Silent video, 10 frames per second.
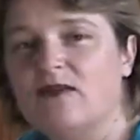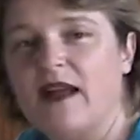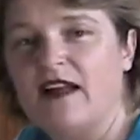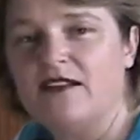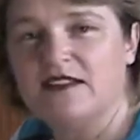
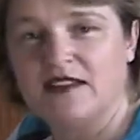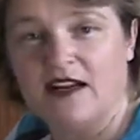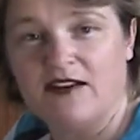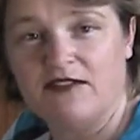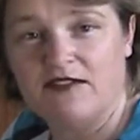amounts,
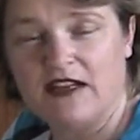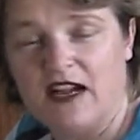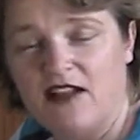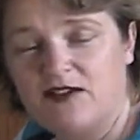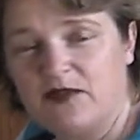
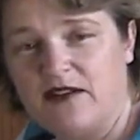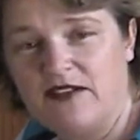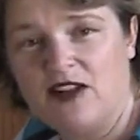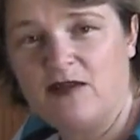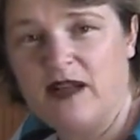$50. We have
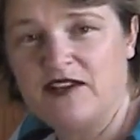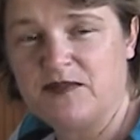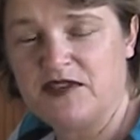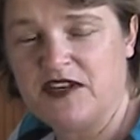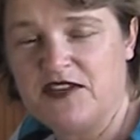dollar amounts and
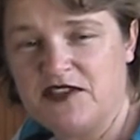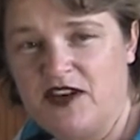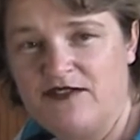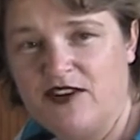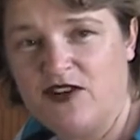percentages
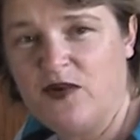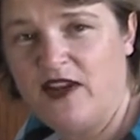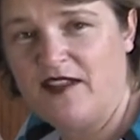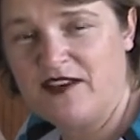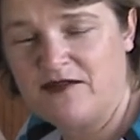off on the wheel,
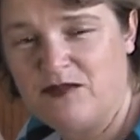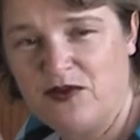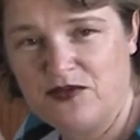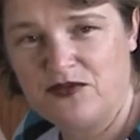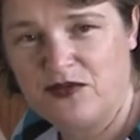and that's from
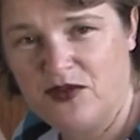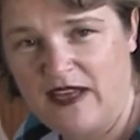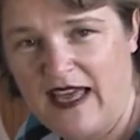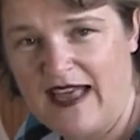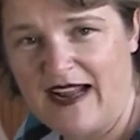yours truly at